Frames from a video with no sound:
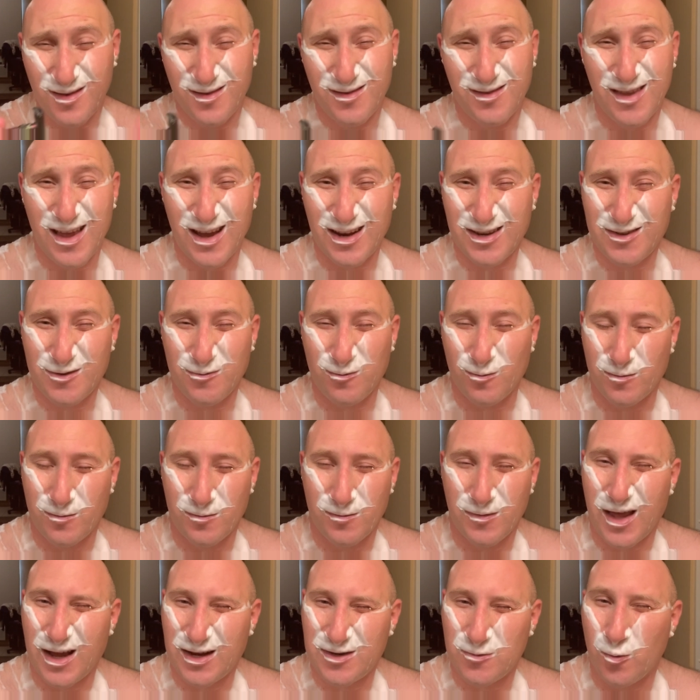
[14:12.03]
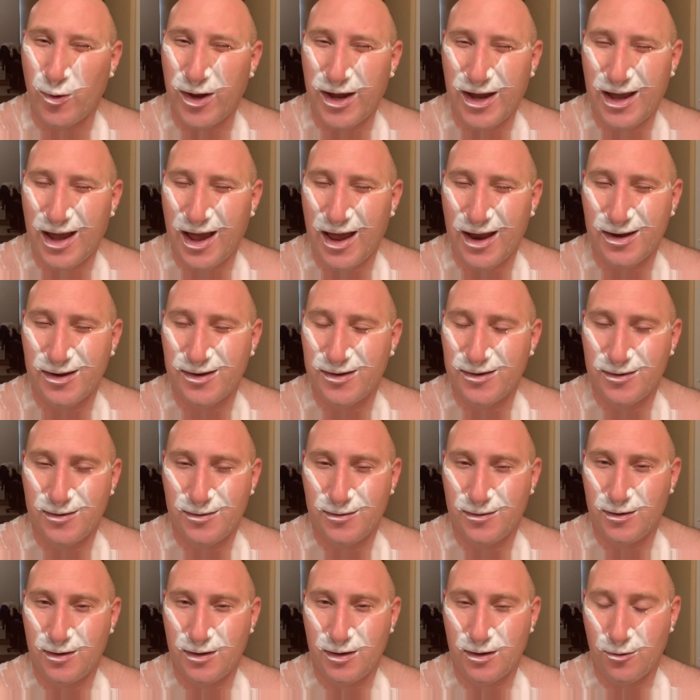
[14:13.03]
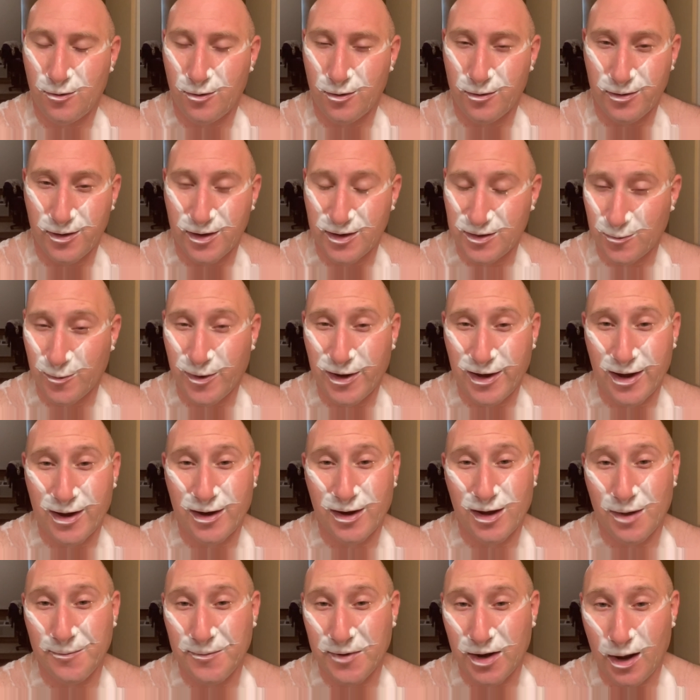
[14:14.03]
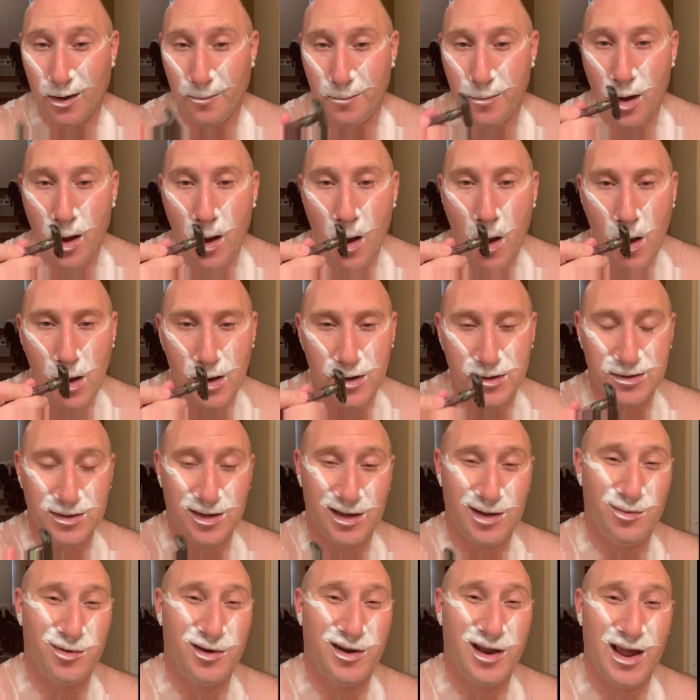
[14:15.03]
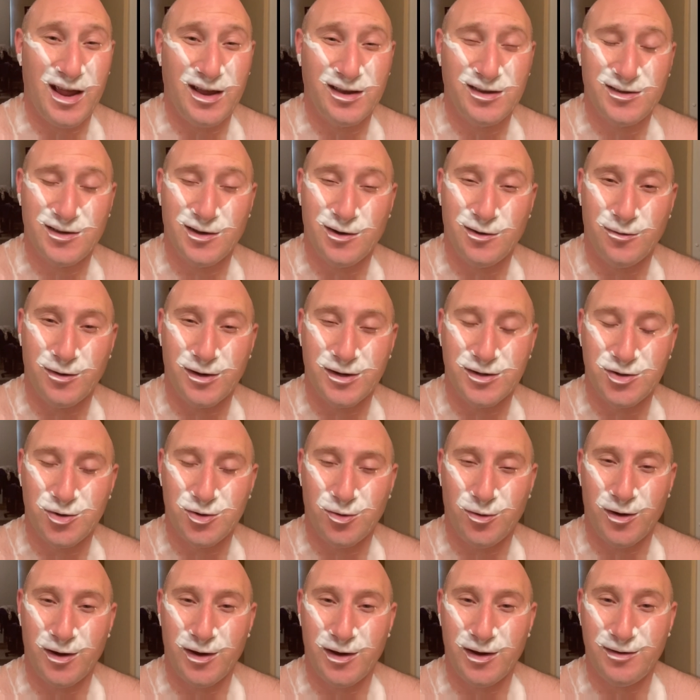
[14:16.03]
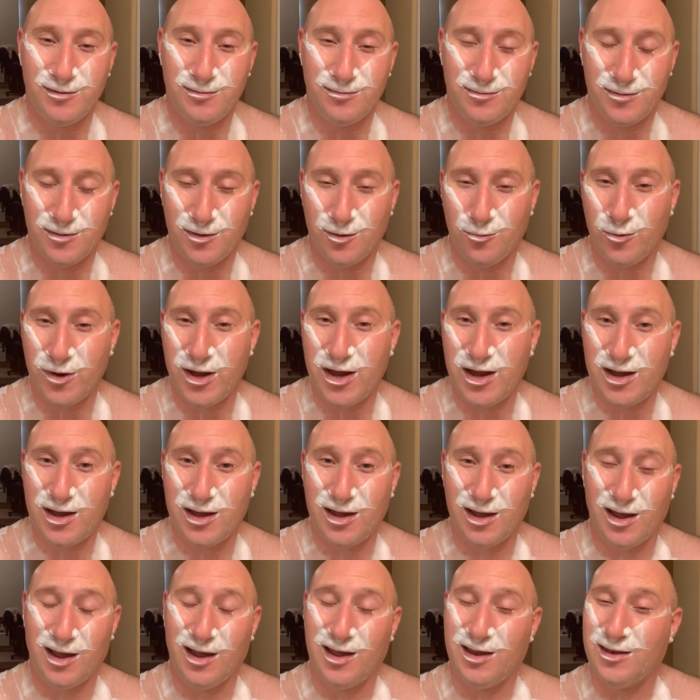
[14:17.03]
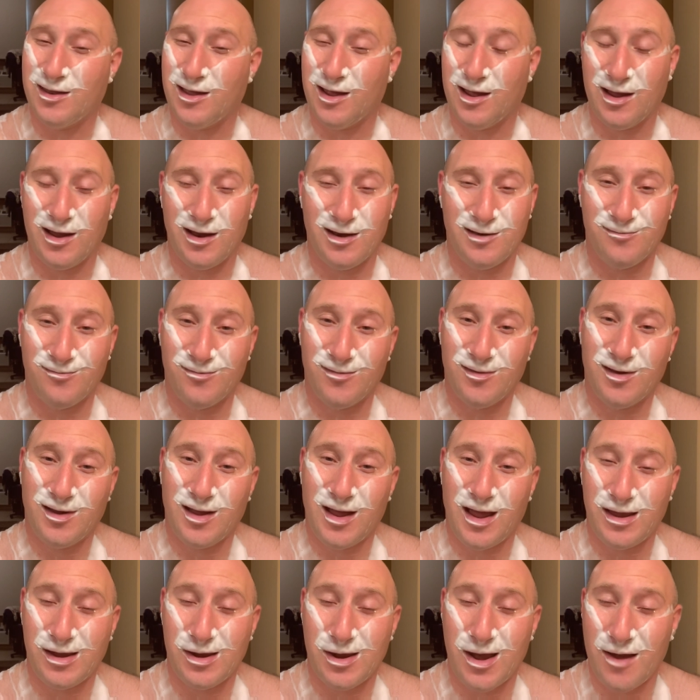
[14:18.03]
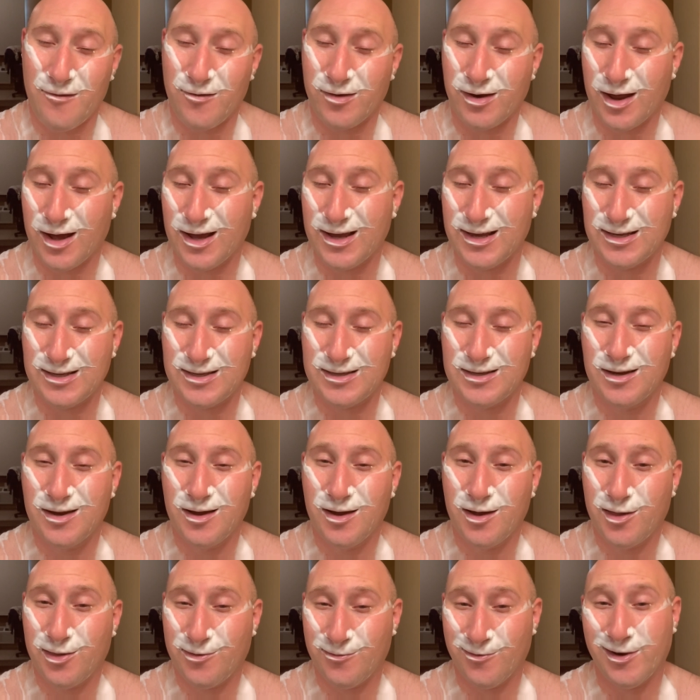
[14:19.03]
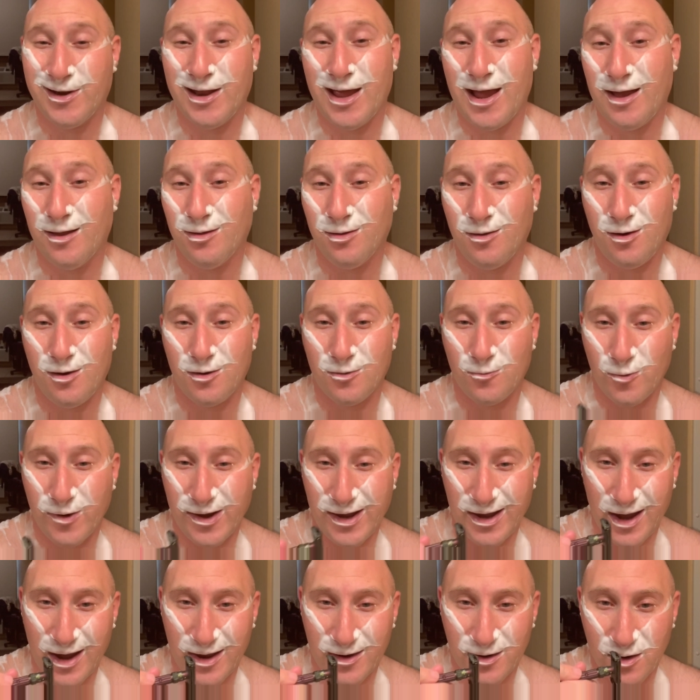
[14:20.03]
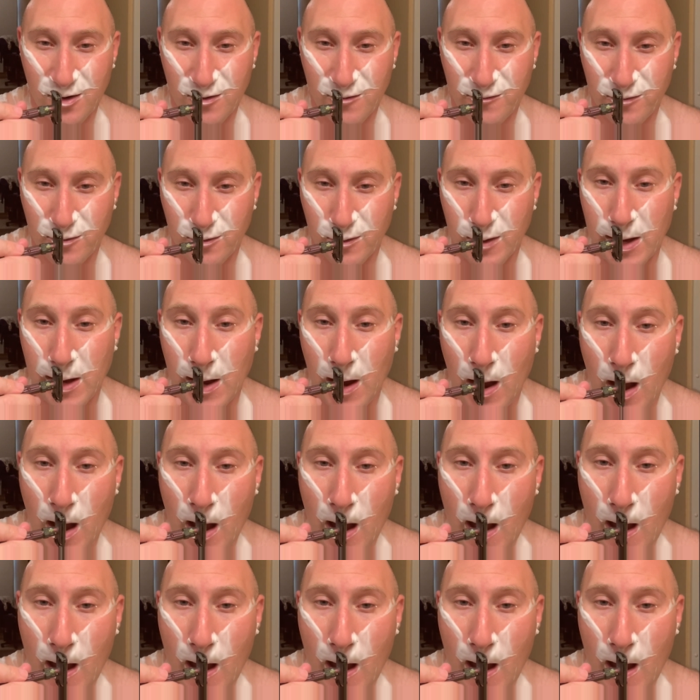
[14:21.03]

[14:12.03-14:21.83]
next weekend, or this weekend coming up, is Labor Day. So enjoy the week, and then you have a nice 3-day long weekend, hopefully.